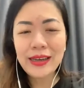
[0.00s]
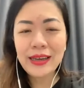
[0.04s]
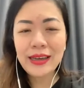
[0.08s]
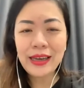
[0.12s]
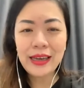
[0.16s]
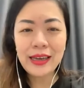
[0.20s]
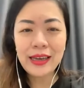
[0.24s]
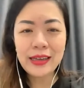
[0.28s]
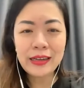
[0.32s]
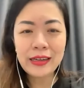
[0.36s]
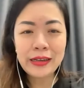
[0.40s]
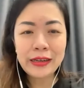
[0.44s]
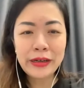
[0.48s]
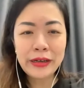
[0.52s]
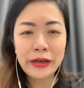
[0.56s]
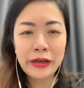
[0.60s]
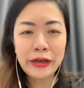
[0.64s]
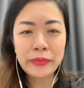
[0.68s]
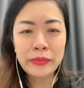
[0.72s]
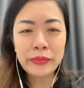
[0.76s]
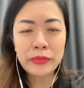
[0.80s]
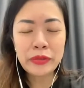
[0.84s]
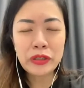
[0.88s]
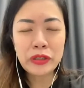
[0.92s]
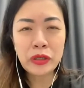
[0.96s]

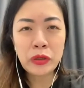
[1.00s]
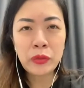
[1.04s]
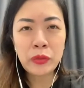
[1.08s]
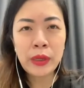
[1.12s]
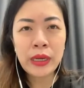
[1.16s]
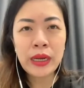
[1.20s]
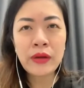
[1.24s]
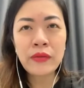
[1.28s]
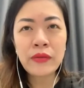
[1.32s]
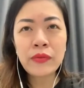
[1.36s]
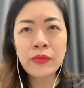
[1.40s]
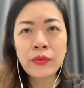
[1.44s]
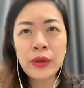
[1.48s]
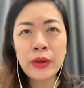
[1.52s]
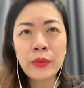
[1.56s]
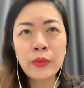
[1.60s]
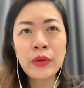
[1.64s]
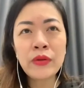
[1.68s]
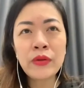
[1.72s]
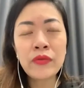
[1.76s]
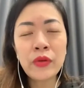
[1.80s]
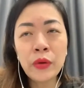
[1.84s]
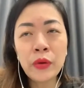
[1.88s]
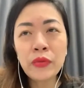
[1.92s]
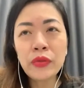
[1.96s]
And so when
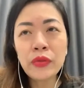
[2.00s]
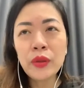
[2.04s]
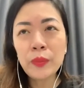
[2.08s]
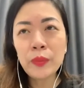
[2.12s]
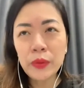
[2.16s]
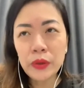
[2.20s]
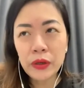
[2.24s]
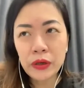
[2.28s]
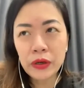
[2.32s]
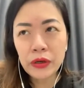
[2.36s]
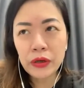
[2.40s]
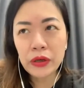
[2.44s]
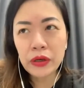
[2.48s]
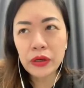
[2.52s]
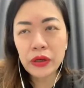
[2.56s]
we wrote the book,